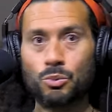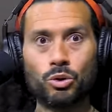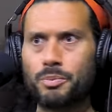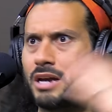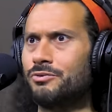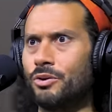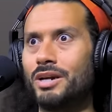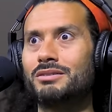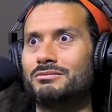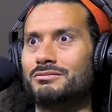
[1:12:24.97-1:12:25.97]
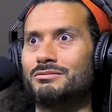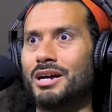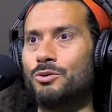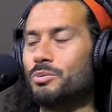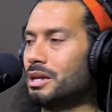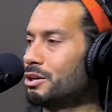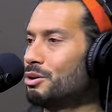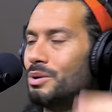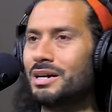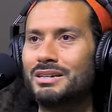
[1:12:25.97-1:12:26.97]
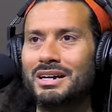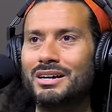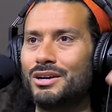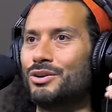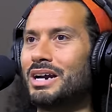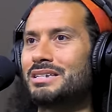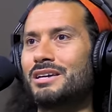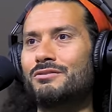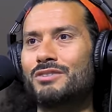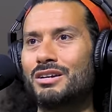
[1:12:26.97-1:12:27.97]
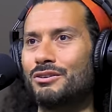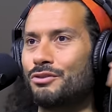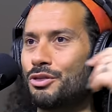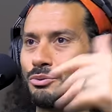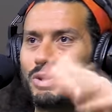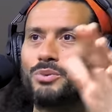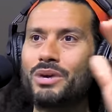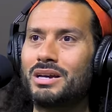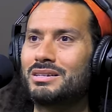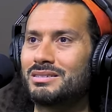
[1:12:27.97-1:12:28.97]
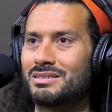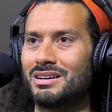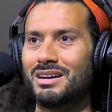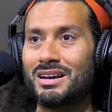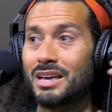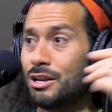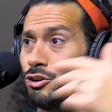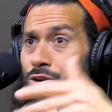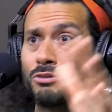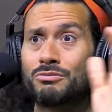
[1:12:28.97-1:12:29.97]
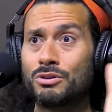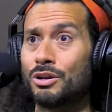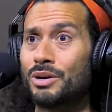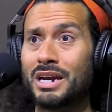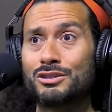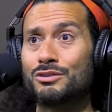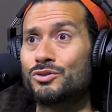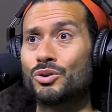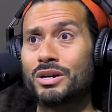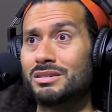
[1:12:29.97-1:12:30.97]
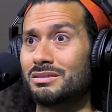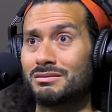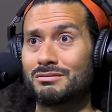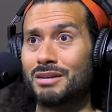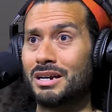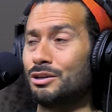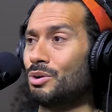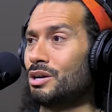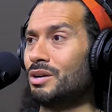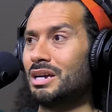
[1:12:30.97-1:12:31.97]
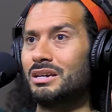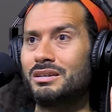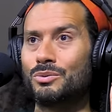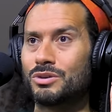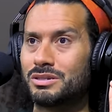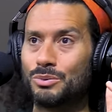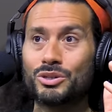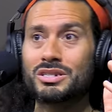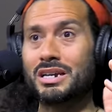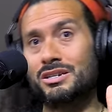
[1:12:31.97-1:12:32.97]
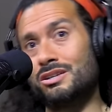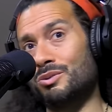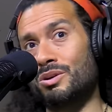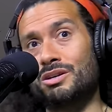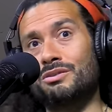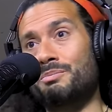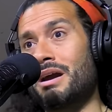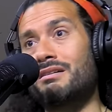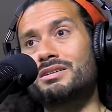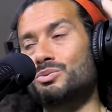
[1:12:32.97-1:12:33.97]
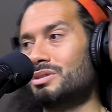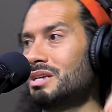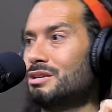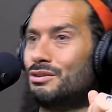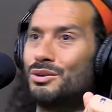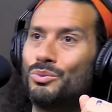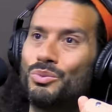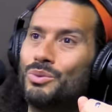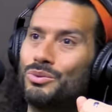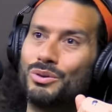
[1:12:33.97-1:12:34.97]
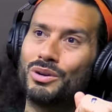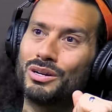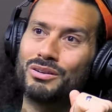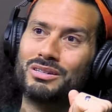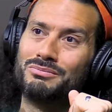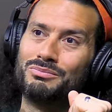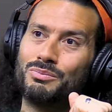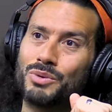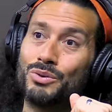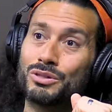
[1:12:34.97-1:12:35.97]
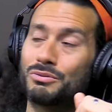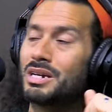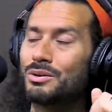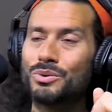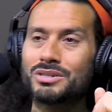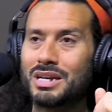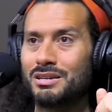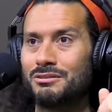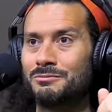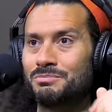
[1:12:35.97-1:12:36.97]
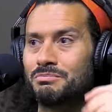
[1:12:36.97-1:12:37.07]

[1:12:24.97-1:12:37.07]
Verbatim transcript: We'll pay for it, mm. right? We'll be like, "You know what? You guys get three weeks yeah. in your location of choice, right? You want to go to India, we will send you. You want to go to Paris, we'll send you. You, we, you want to go to Costa Rica, we'll send you